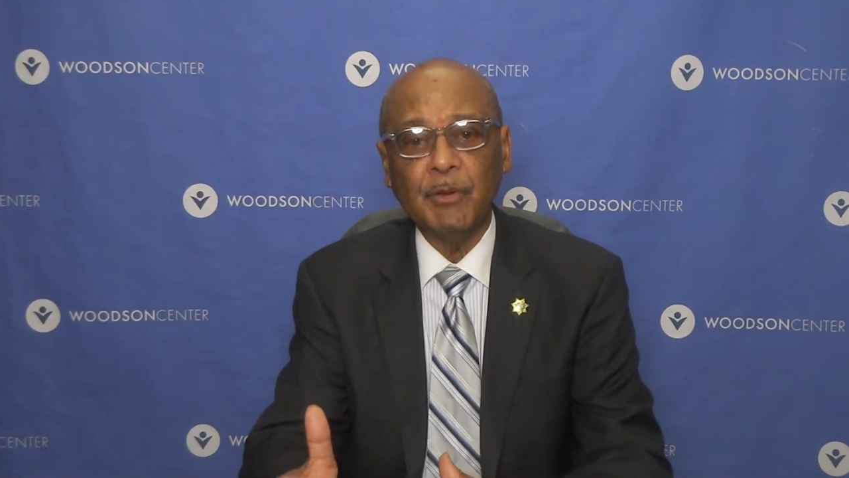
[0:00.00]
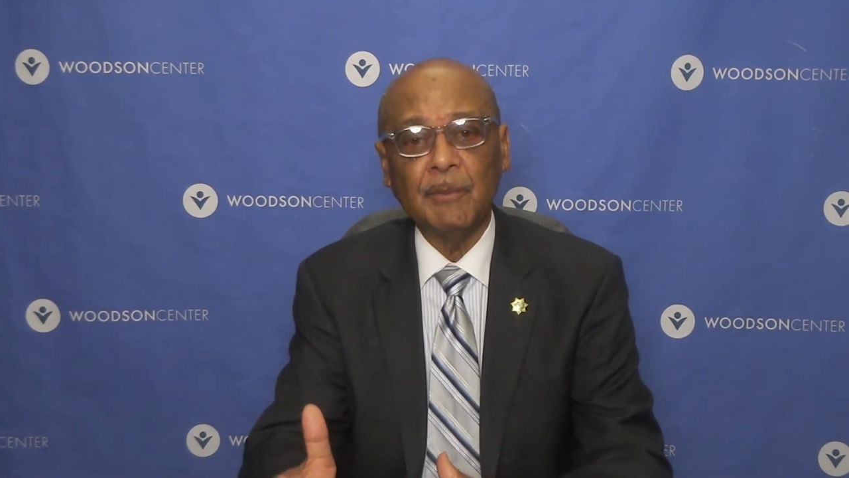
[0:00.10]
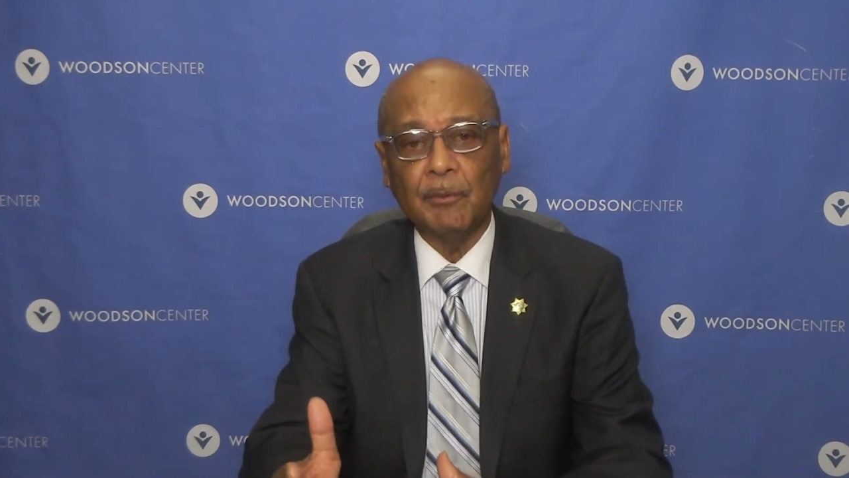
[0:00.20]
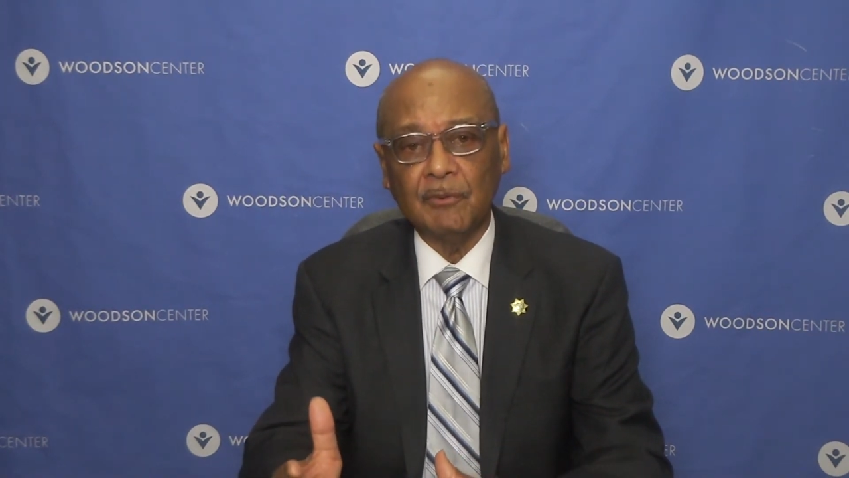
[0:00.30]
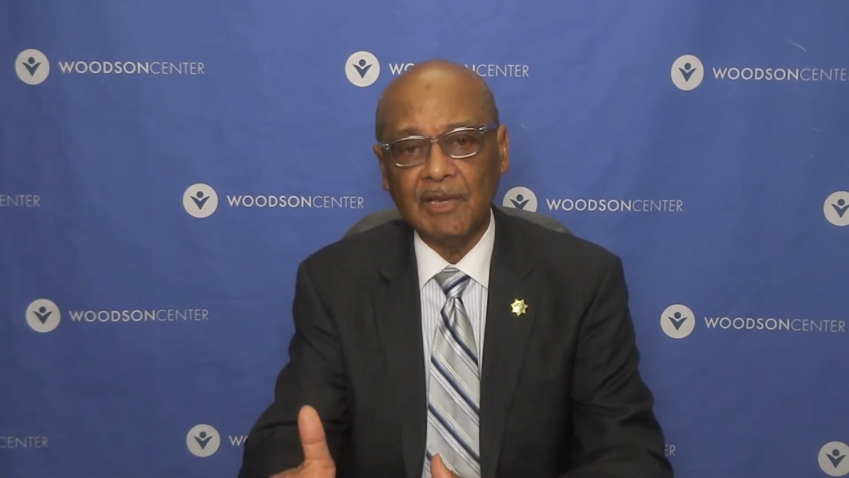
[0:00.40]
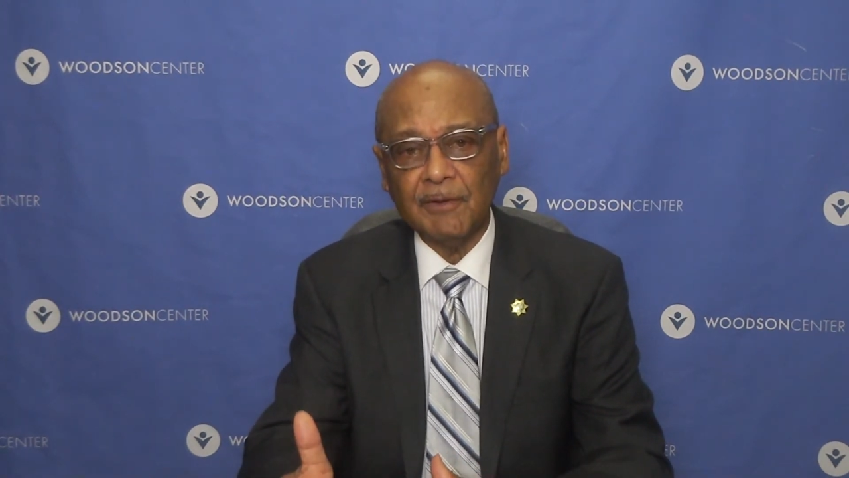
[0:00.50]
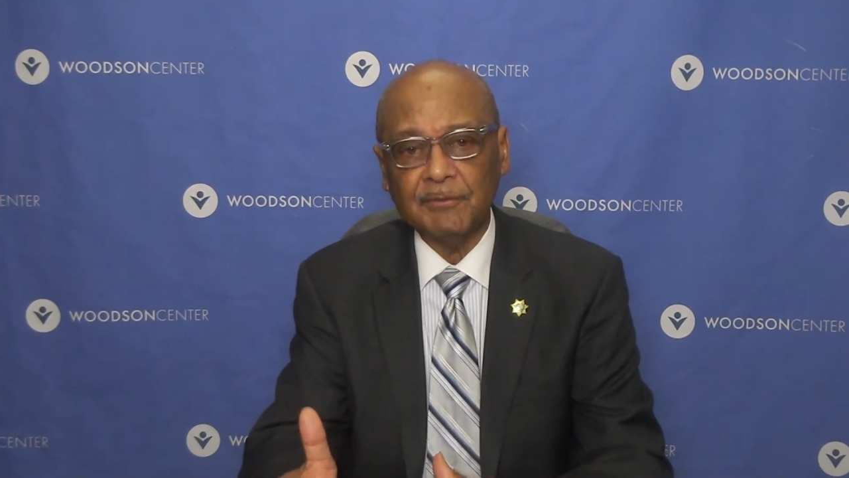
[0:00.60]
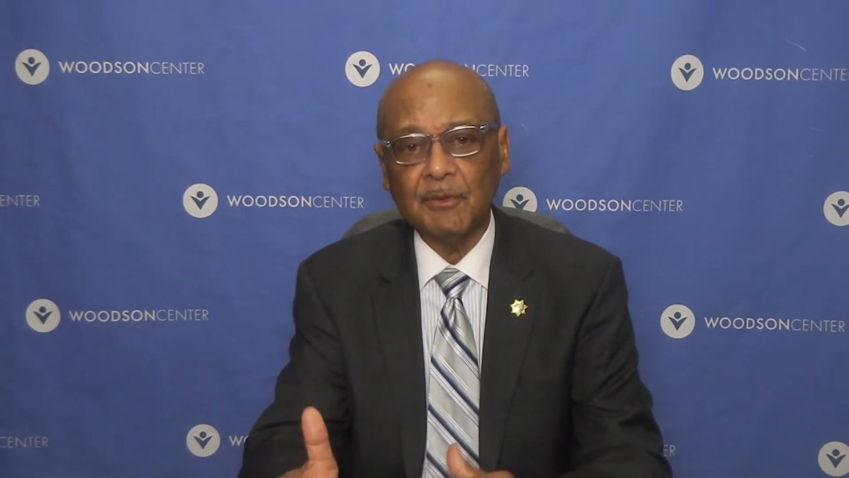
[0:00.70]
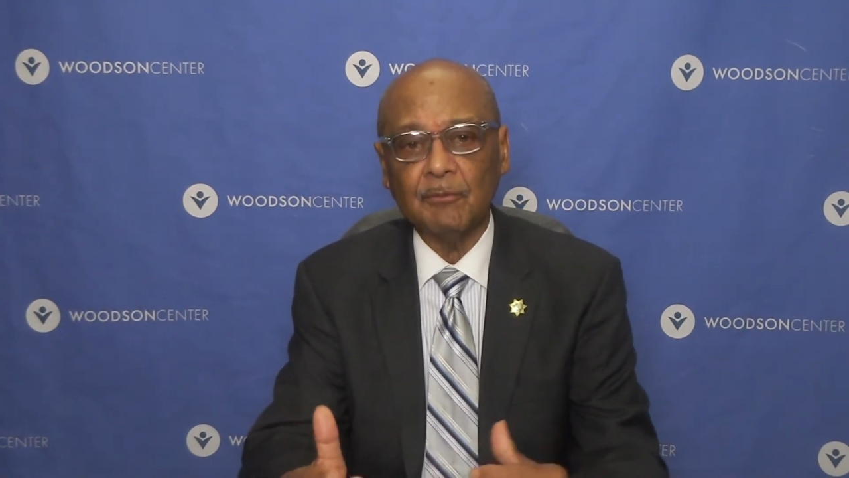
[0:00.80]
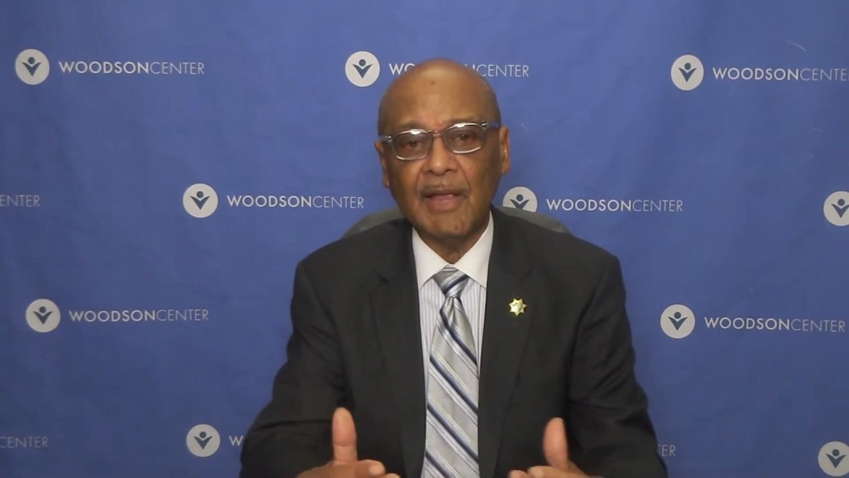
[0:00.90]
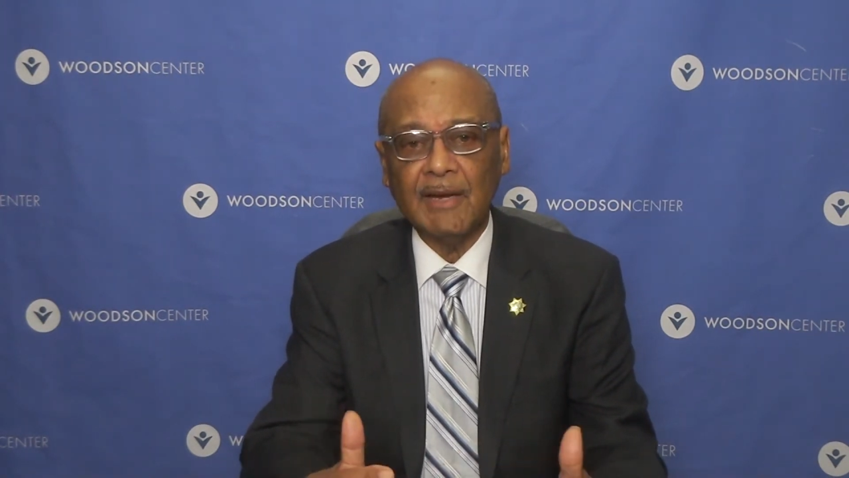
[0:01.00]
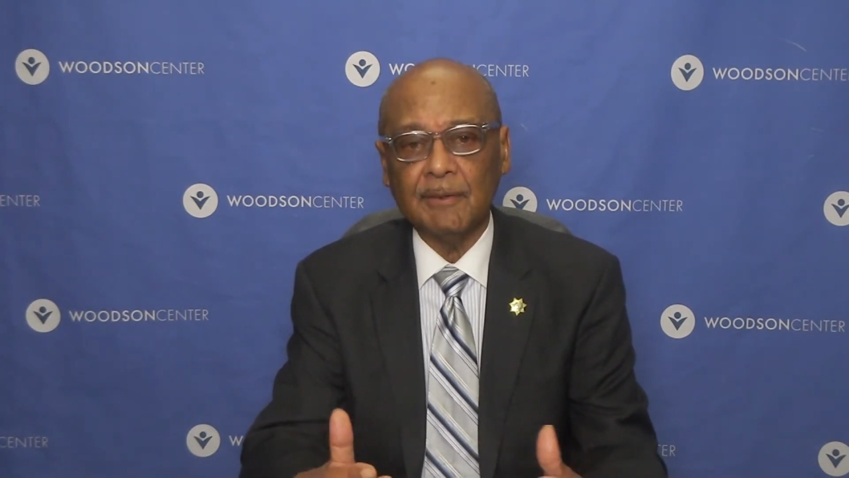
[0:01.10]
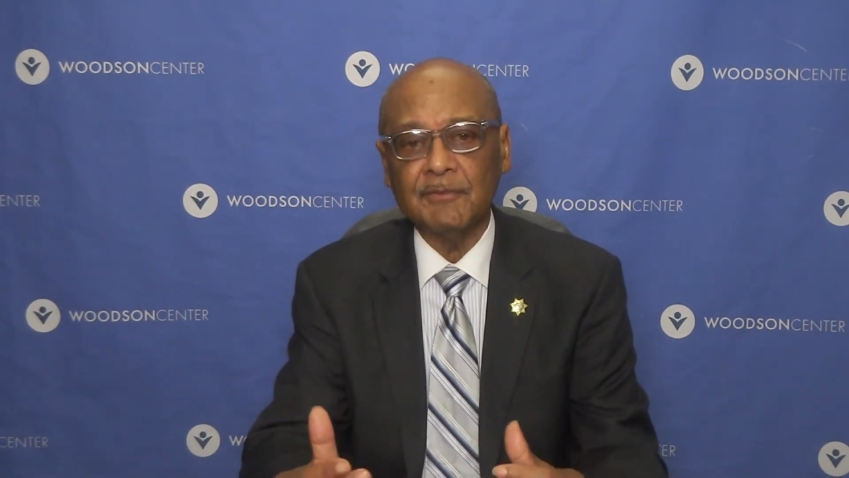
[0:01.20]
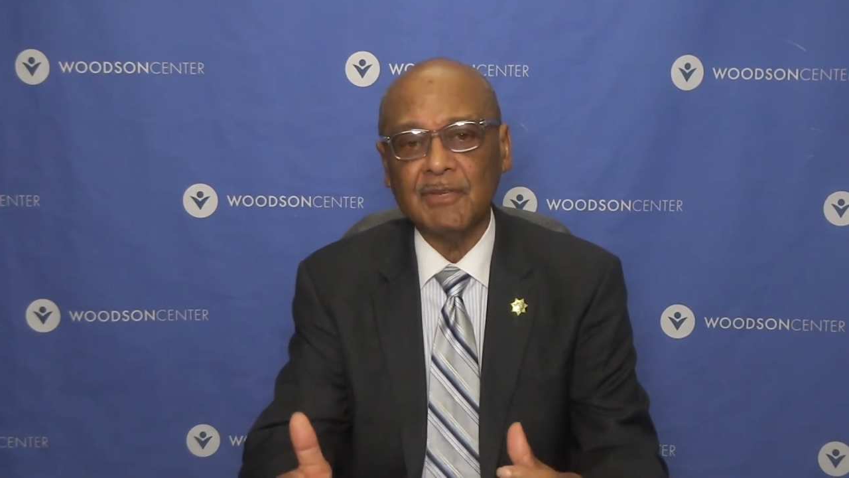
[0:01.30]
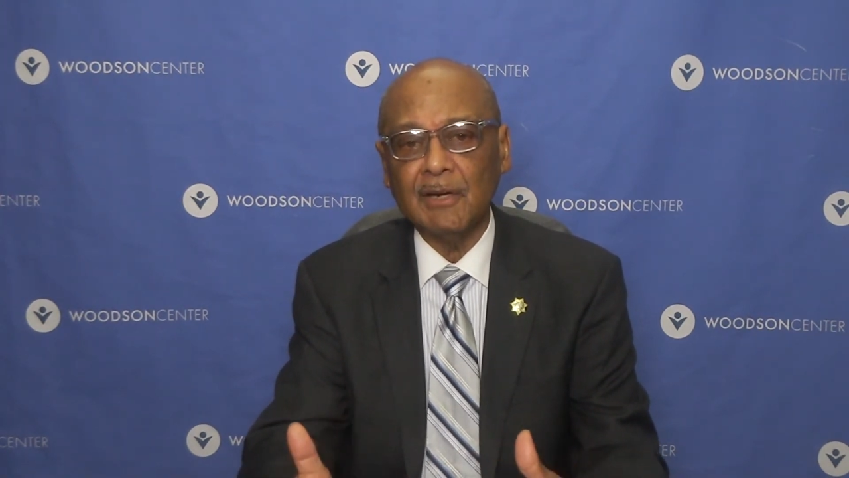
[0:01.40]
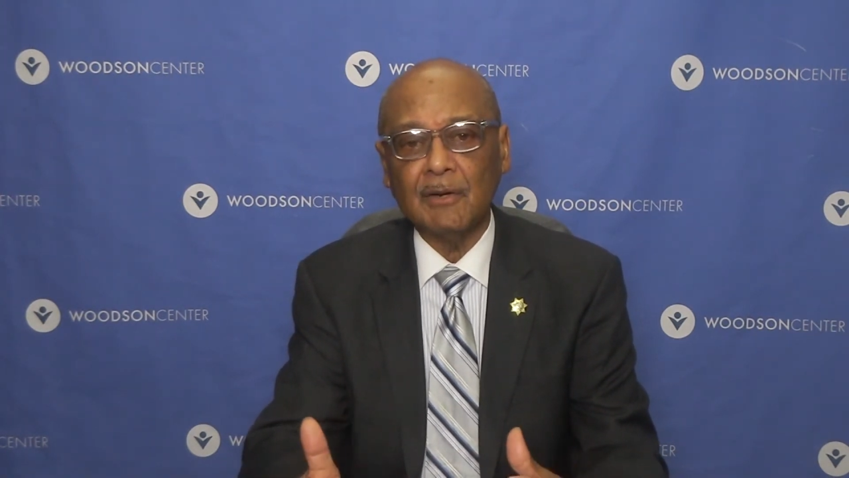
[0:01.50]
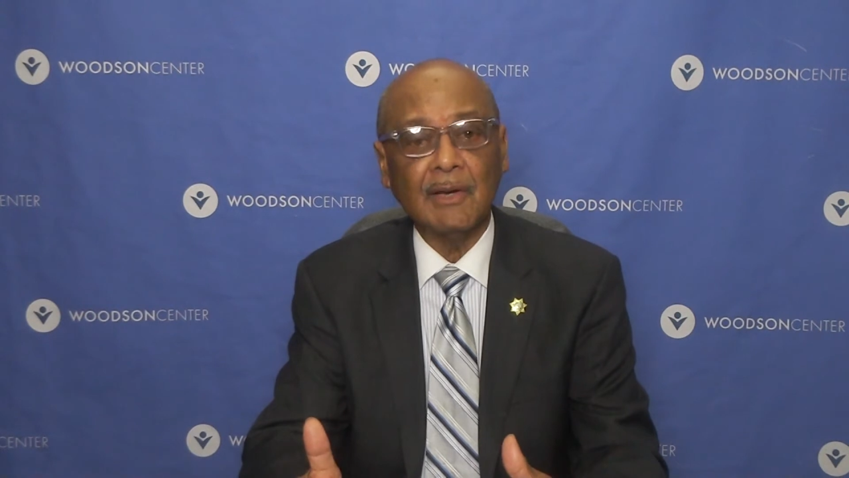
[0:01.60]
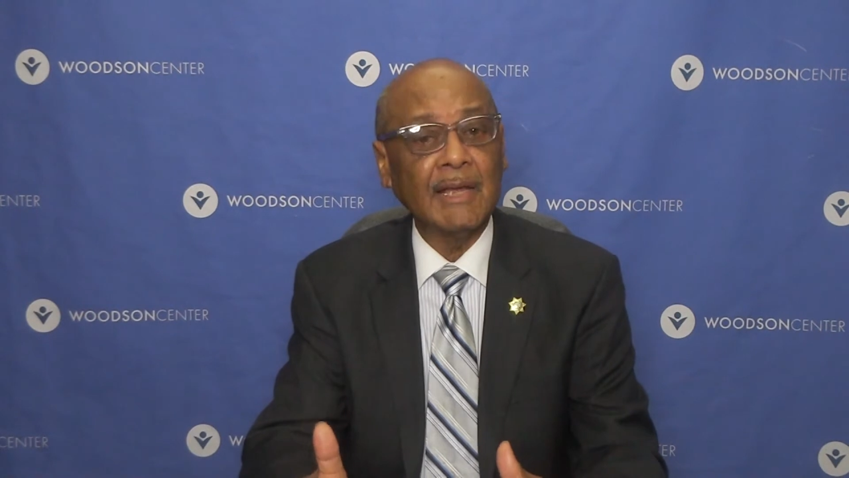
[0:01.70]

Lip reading: people left or right of center.